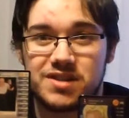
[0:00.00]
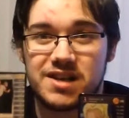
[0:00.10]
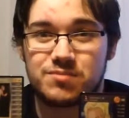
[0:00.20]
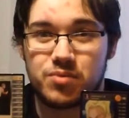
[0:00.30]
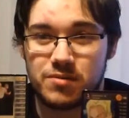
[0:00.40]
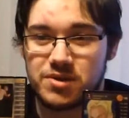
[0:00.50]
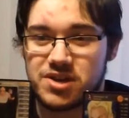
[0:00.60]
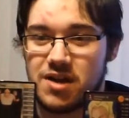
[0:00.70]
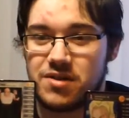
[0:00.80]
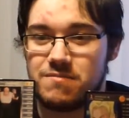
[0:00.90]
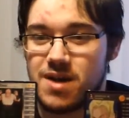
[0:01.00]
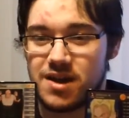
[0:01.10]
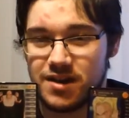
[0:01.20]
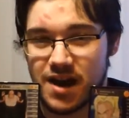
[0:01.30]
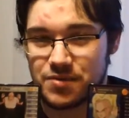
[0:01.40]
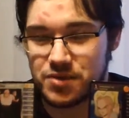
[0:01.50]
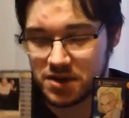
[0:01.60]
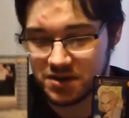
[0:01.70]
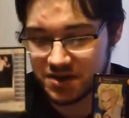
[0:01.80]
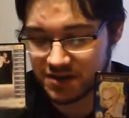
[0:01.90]
Like, that's pretty much how they made it. I
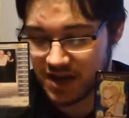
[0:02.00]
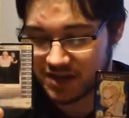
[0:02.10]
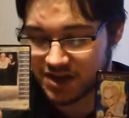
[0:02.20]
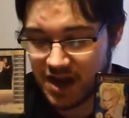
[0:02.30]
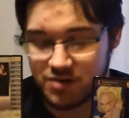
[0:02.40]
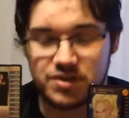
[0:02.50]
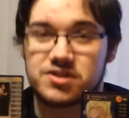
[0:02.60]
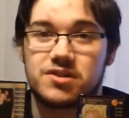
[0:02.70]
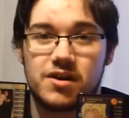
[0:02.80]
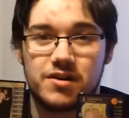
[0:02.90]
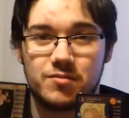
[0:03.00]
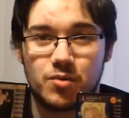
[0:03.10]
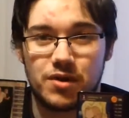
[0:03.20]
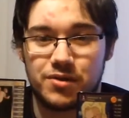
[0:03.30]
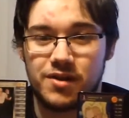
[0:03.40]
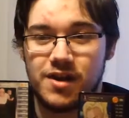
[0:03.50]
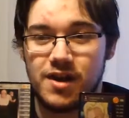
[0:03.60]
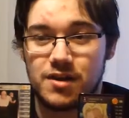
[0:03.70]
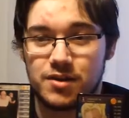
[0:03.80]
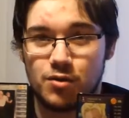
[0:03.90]
think that's how they started with
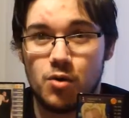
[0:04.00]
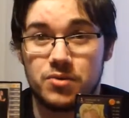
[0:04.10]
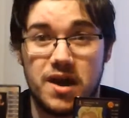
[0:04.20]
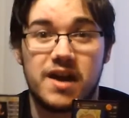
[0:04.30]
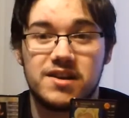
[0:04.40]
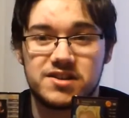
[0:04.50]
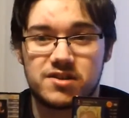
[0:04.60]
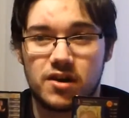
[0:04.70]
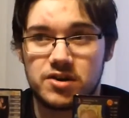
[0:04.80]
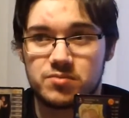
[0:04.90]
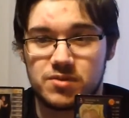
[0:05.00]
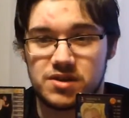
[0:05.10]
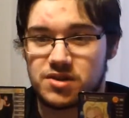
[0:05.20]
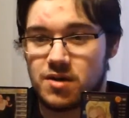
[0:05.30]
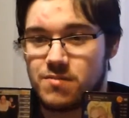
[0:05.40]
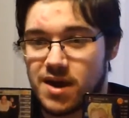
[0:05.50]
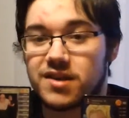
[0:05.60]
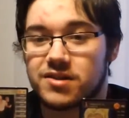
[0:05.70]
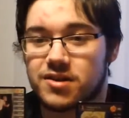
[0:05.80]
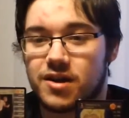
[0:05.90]
the old nineties cards when they started
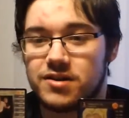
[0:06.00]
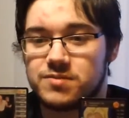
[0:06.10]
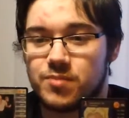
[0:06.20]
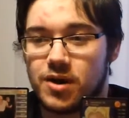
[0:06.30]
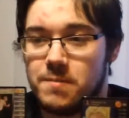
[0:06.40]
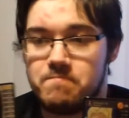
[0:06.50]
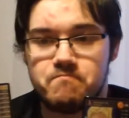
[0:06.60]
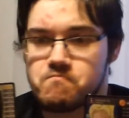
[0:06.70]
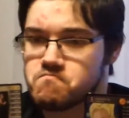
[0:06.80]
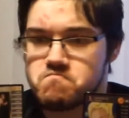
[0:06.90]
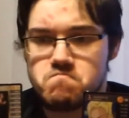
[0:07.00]
making the cards, but